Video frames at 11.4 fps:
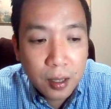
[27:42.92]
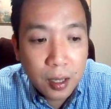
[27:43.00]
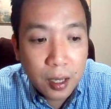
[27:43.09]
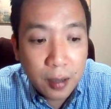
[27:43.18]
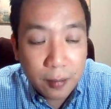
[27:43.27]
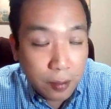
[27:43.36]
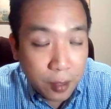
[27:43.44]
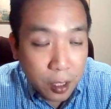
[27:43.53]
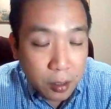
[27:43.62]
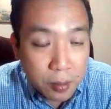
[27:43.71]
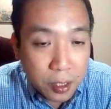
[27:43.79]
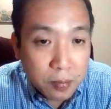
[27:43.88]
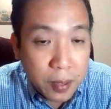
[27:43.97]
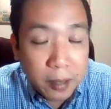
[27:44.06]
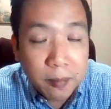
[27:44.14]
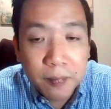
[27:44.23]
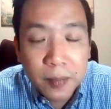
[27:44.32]
uh, if not the biggest
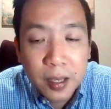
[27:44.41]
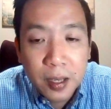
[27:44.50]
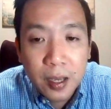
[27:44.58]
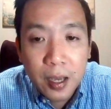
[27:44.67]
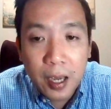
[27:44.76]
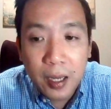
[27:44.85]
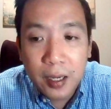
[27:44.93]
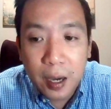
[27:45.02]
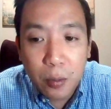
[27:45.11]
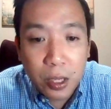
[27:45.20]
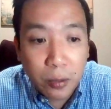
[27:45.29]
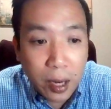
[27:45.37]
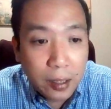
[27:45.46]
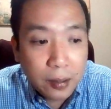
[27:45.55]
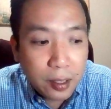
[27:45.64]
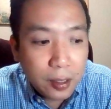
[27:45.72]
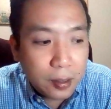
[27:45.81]
bank. And uh, we
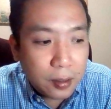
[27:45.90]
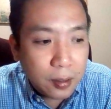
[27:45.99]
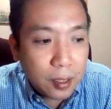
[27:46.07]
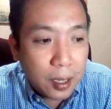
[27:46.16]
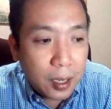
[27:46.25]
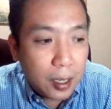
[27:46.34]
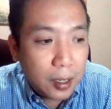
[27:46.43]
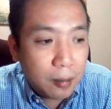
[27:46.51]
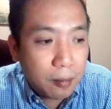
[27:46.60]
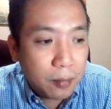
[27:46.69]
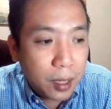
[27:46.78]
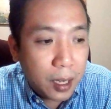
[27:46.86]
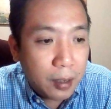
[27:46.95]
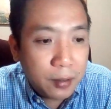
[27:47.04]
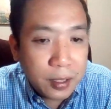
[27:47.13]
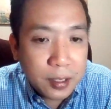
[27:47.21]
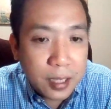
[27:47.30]
granted um,
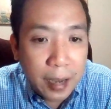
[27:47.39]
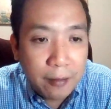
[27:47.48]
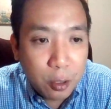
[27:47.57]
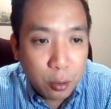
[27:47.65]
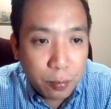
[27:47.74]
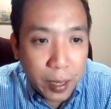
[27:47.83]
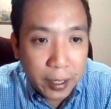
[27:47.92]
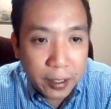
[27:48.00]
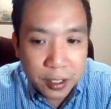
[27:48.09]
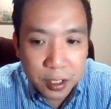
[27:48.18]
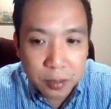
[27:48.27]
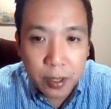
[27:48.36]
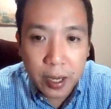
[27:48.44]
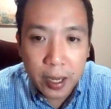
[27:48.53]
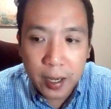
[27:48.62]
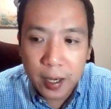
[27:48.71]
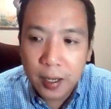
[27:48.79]
uh, this livelihood packages
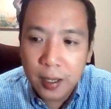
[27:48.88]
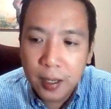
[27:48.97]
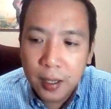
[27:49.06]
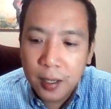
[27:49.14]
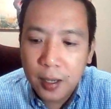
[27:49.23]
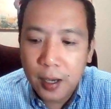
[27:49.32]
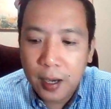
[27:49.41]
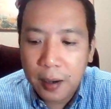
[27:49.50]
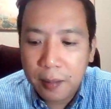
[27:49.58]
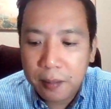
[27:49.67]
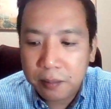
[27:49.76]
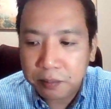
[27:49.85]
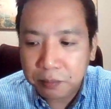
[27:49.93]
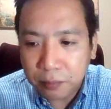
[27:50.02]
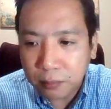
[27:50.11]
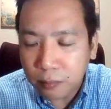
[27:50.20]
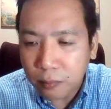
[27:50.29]
wherein um,
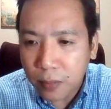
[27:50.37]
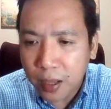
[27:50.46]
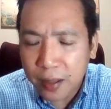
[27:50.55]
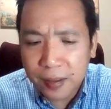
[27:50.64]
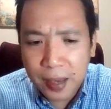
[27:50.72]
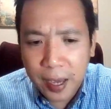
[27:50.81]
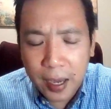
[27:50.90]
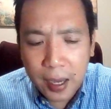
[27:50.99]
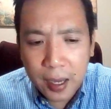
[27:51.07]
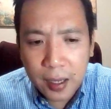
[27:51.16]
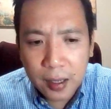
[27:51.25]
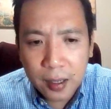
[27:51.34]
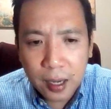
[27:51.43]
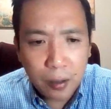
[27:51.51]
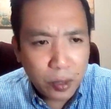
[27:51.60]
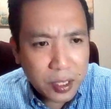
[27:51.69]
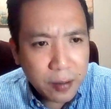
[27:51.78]
they
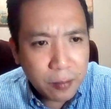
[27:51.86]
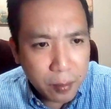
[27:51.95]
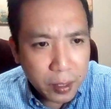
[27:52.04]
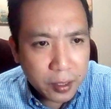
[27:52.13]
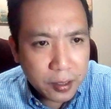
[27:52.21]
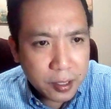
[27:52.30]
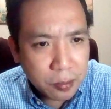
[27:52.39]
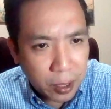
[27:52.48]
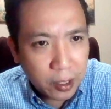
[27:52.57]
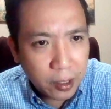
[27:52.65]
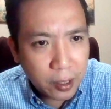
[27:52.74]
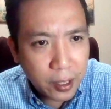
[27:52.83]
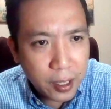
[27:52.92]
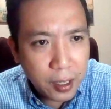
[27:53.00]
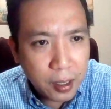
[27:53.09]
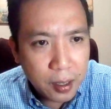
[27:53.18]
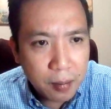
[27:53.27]
uh, receive remittances
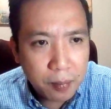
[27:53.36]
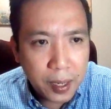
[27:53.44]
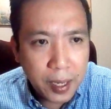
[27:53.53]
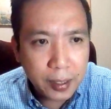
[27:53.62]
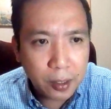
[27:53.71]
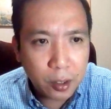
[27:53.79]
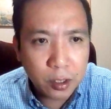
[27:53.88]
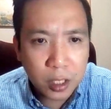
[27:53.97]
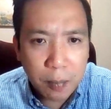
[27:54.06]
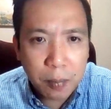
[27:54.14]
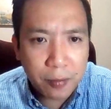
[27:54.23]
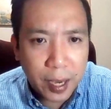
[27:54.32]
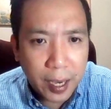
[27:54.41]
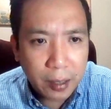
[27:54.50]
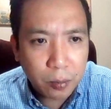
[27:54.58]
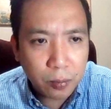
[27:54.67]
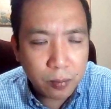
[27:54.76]
regularly. But on top of
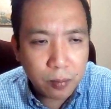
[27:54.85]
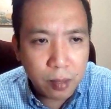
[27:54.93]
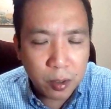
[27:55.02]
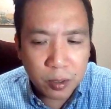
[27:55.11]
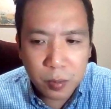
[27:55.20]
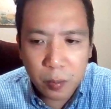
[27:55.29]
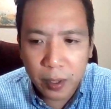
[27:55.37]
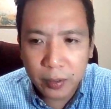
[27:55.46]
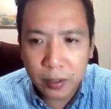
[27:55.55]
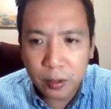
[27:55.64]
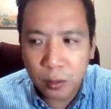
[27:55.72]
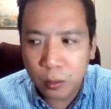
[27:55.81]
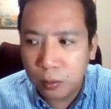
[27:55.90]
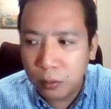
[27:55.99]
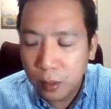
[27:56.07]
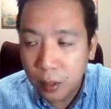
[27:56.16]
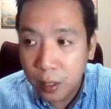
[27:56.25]
that, because we wanted
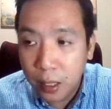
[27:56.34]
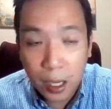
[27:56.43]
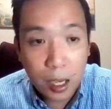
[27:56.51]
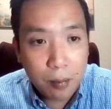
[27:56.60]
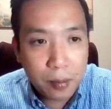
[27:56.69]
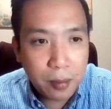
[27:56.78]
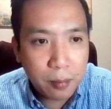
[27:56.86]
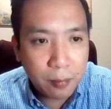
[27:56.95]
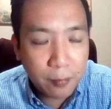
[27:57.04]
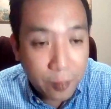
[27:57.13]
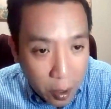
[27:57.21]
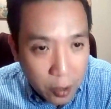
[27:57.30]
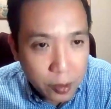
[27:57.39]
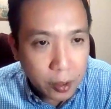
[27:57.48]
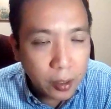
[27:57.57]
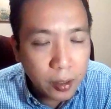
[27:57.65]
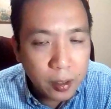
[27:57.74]
to help them
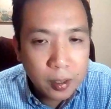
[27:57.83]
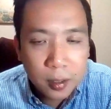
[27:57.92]
further,